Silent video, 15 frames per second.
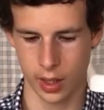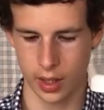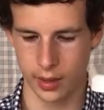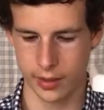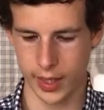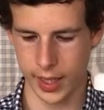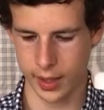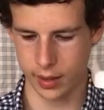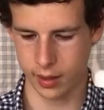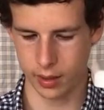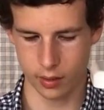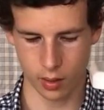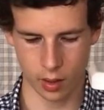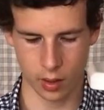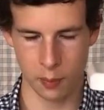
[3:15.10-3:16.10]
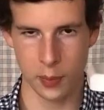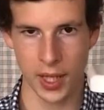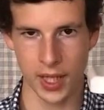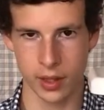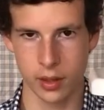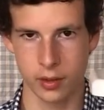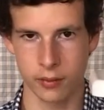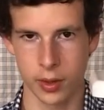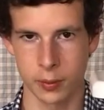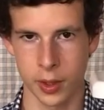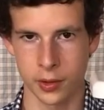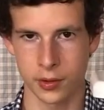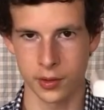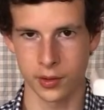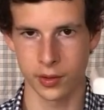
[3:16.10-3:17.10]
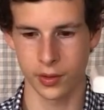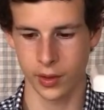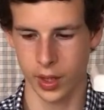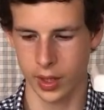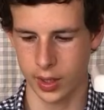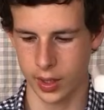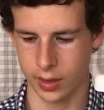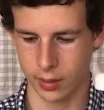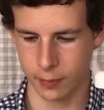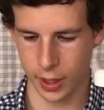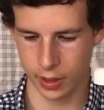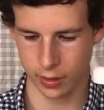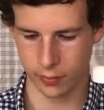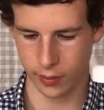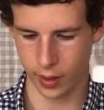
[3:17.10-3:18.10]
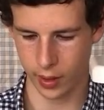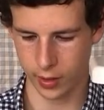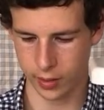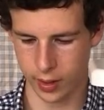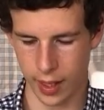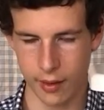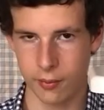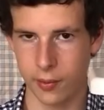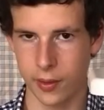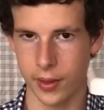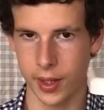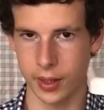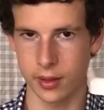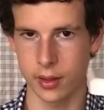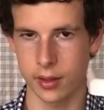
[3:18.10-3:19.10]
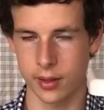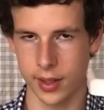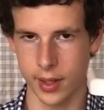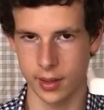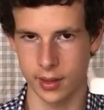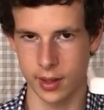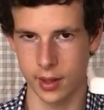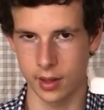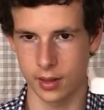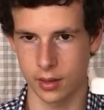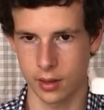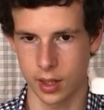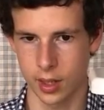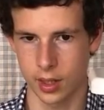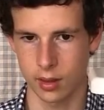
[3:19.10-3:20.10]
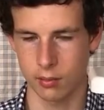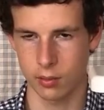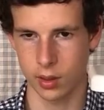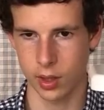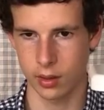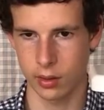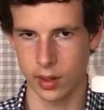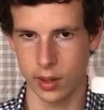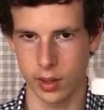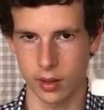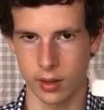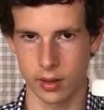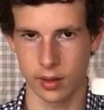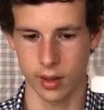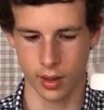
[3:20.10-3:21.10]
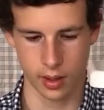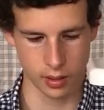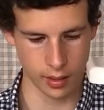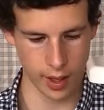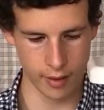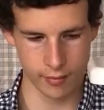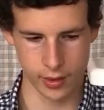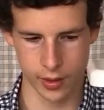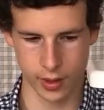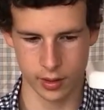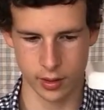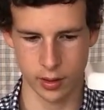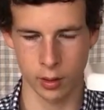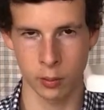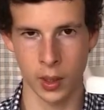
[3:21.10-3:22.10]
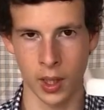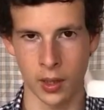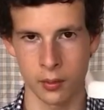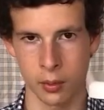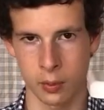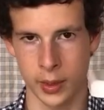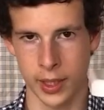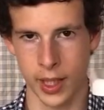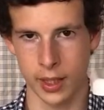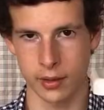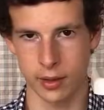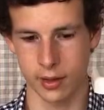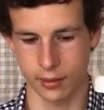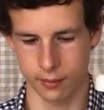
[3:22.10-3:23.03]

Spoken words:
then on the backs of the bottles it specifies everything that is in these ingredients, so everything that your plants will be getting.